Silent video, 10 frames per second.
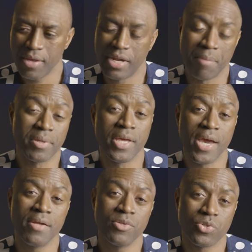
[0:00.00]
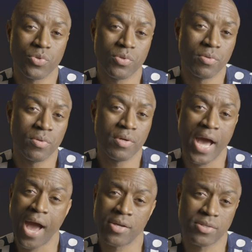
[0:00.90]
And I began to
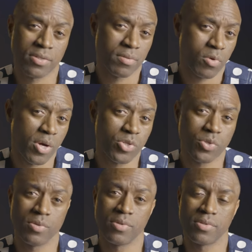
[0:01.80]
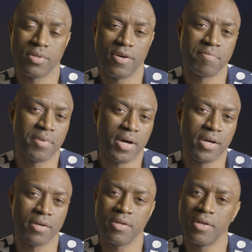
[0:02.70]
ask questions of
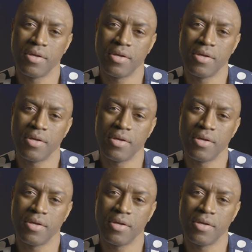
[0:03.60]
my